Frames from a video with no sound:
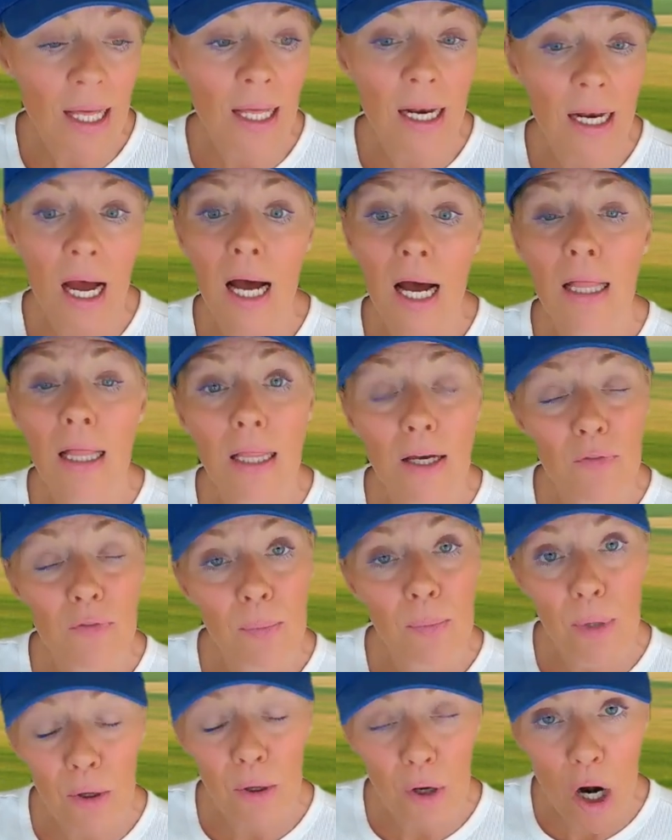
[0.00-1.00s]
that I love
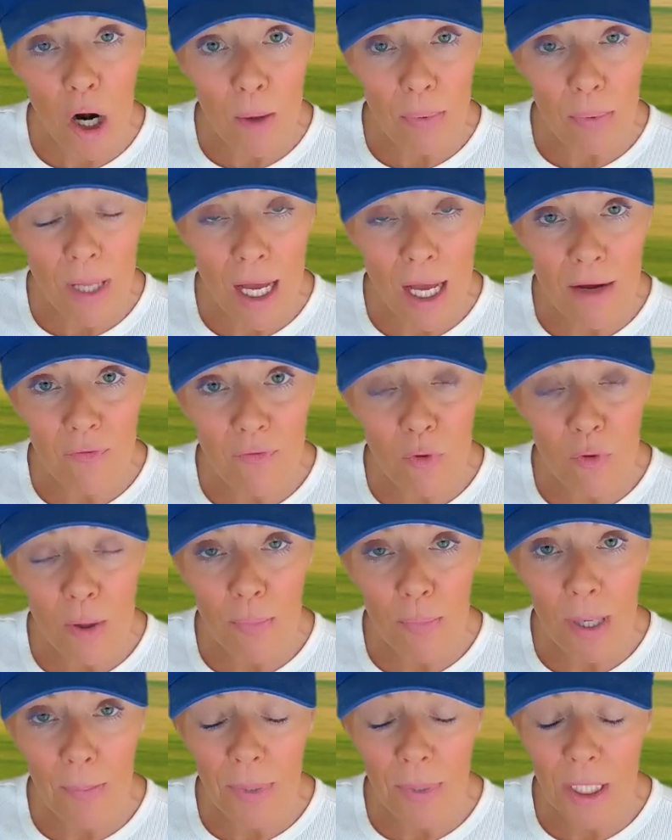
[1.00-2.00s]
about our
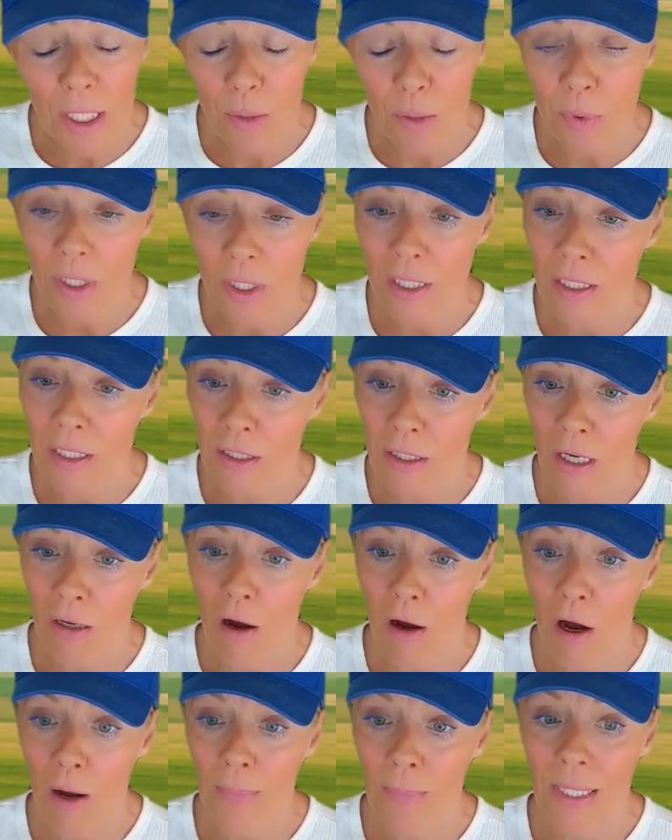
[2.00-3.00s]
platform,
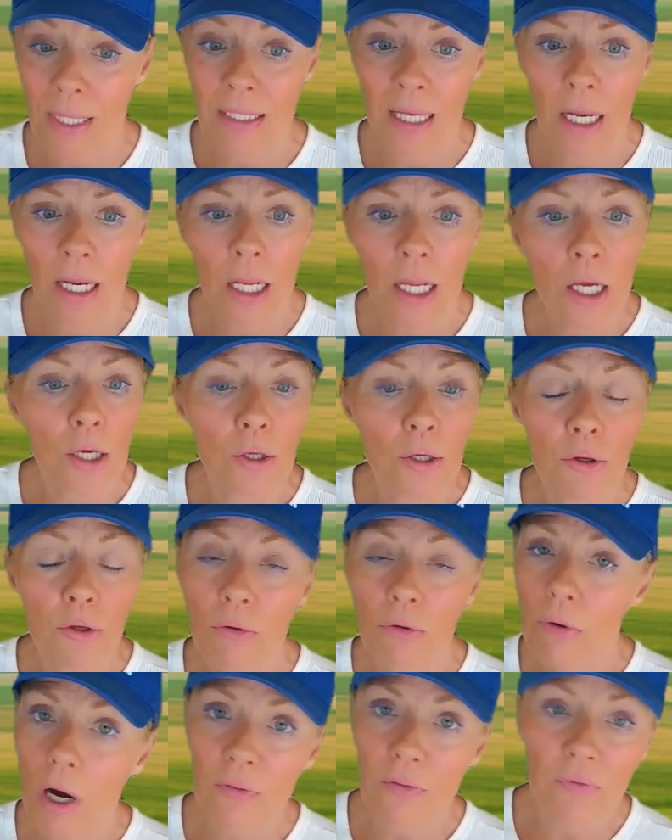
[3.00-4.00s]
preppingcommunities.com, is that
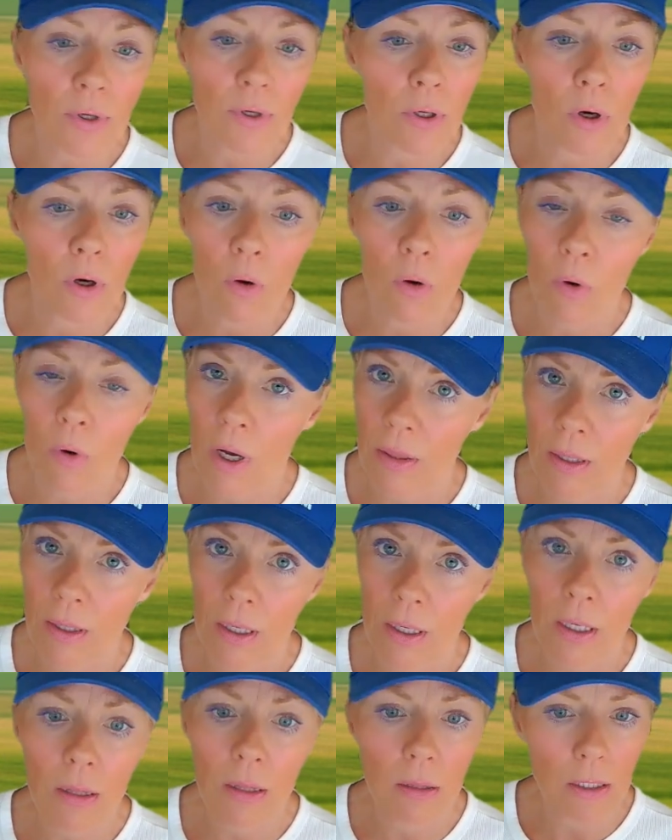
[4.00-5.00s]
you often go on
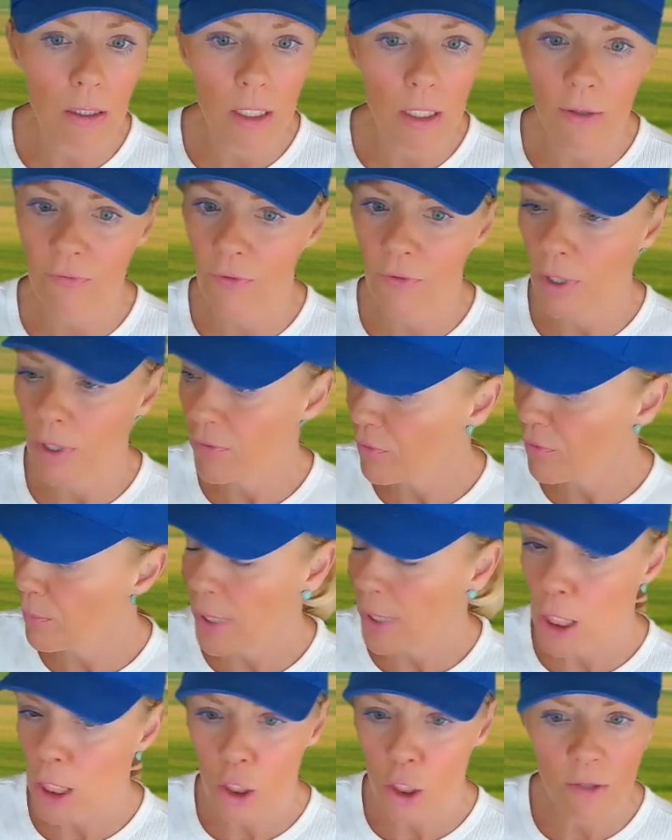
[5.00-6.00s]
there looking for
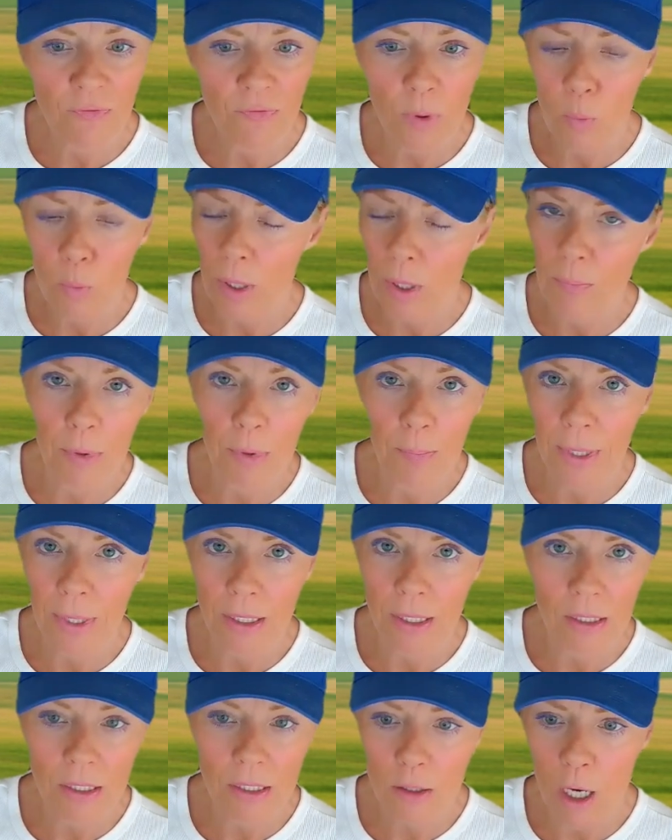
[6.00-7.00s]
information for one
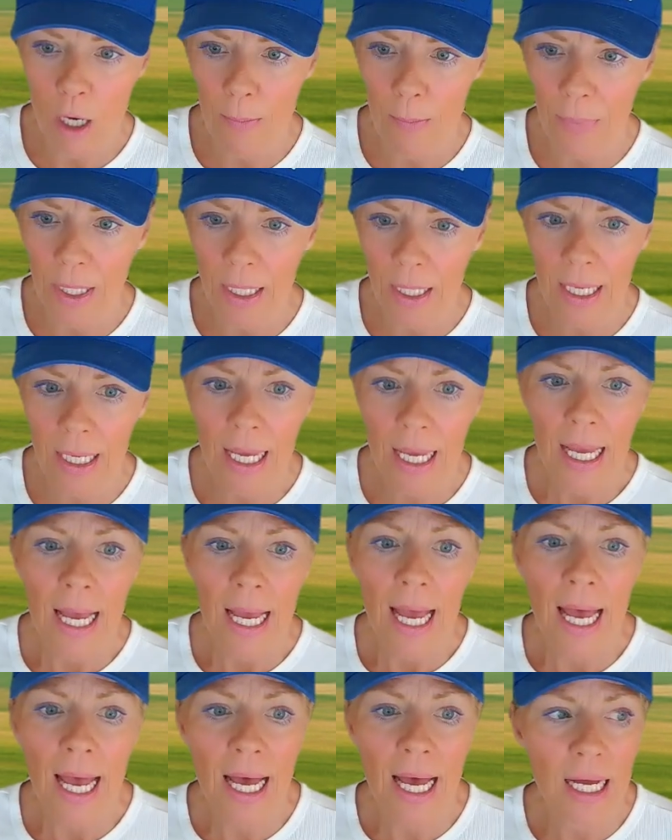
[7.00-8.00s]
preparedness topic,
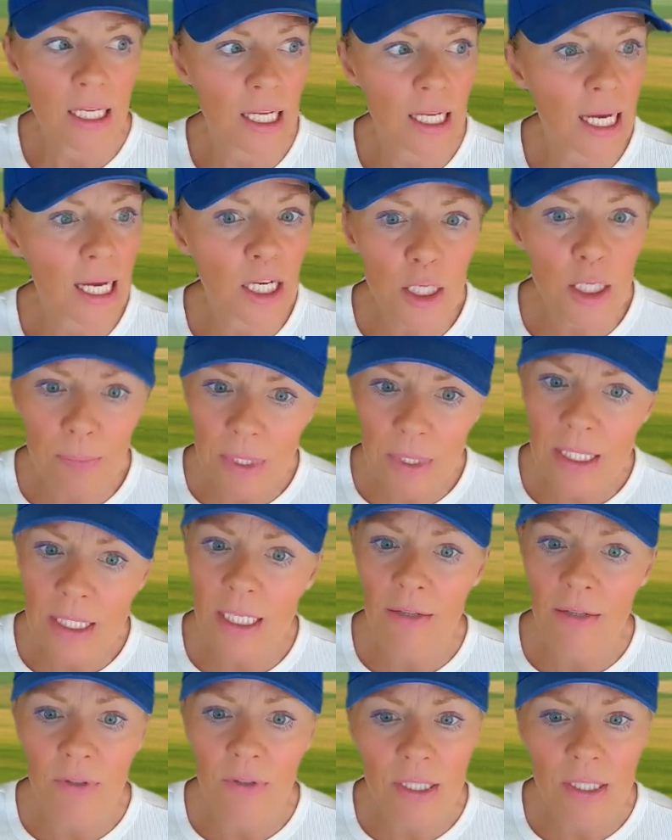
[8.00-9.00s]
and you end up
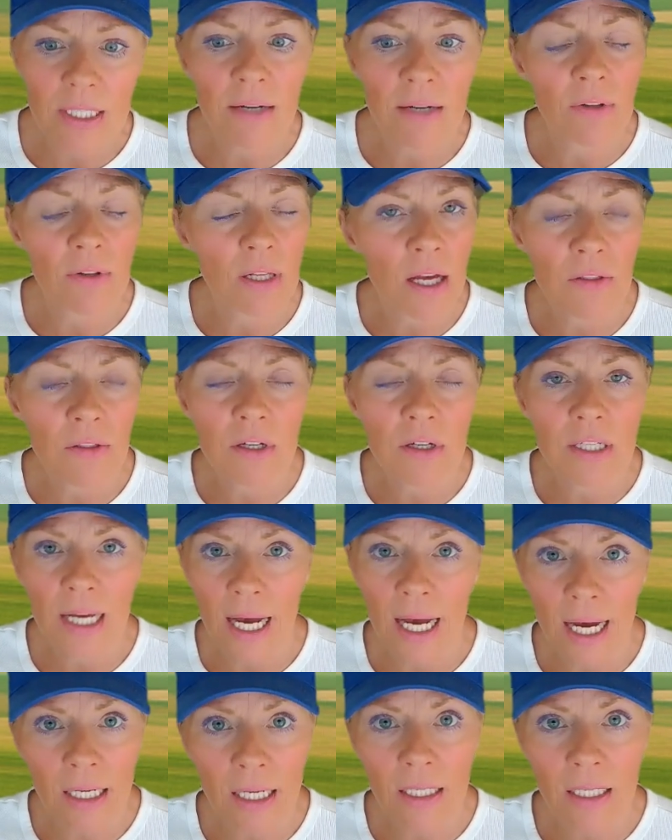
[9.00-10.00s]
discovering several others you
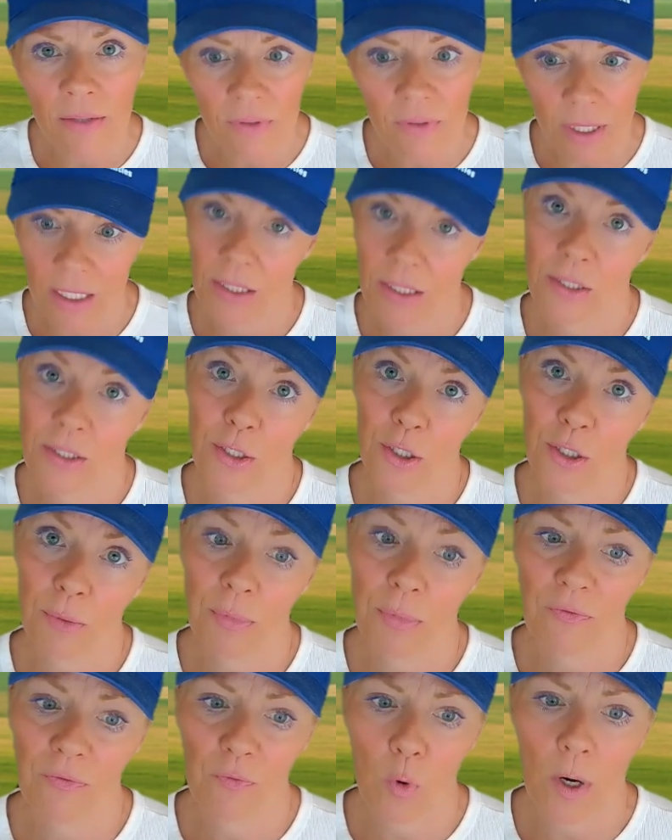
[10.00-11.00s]
hadn't even considered
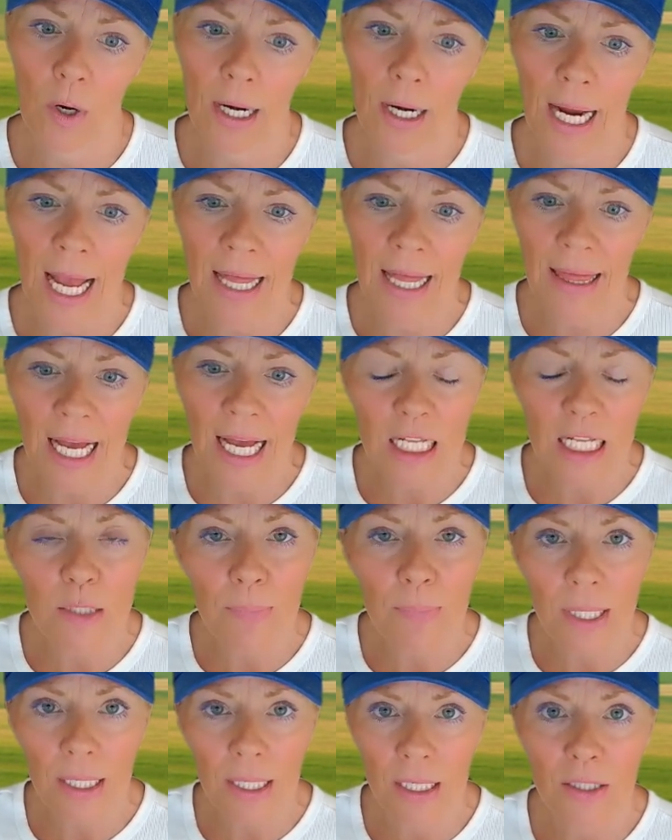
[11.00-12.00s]
before. And that's
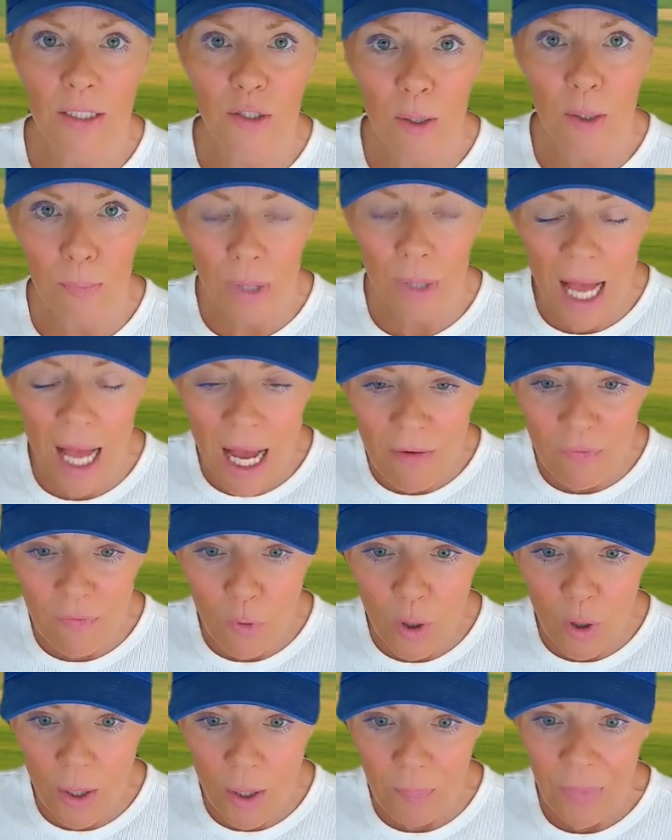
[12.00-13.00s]
because our
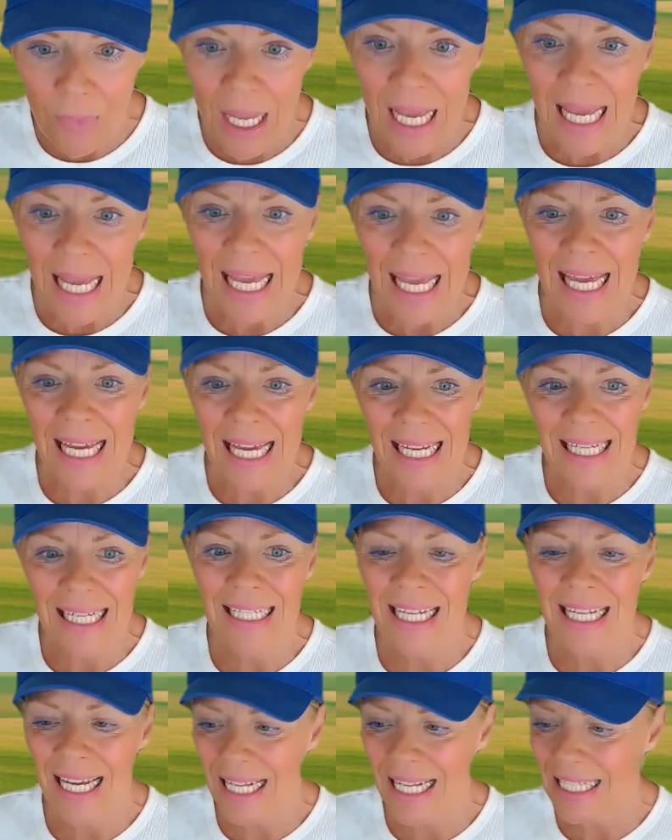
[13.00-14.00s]
platform, it
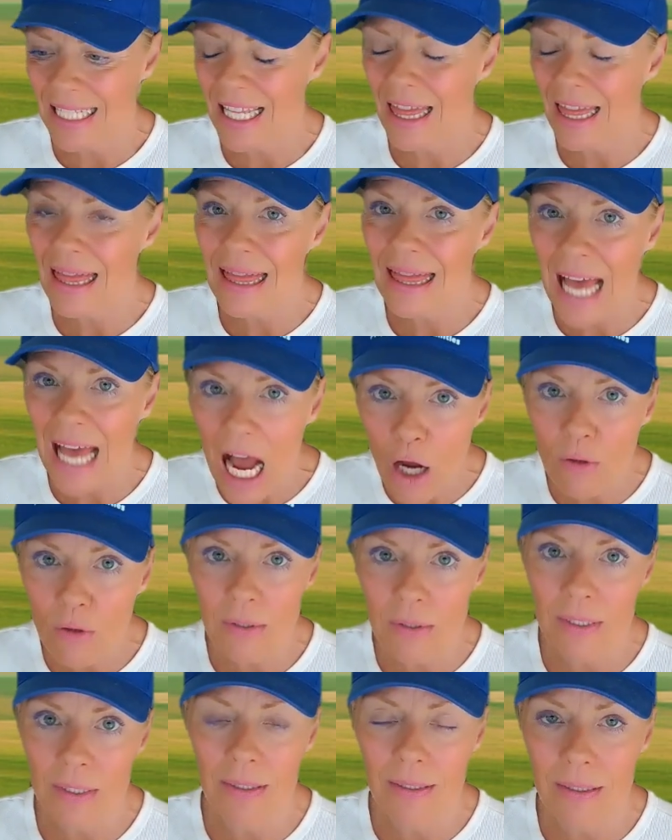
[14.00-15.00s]
contains
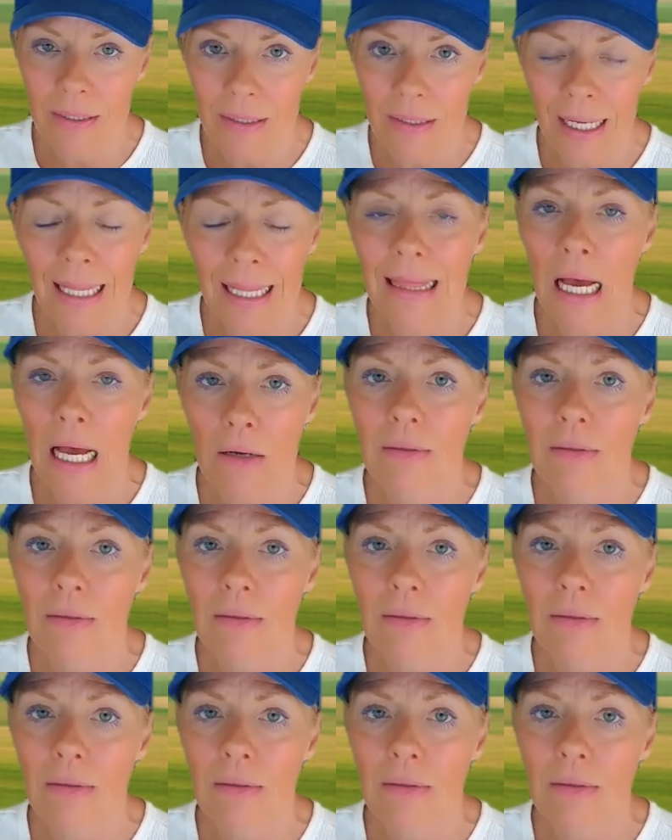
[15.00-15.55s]
thousands and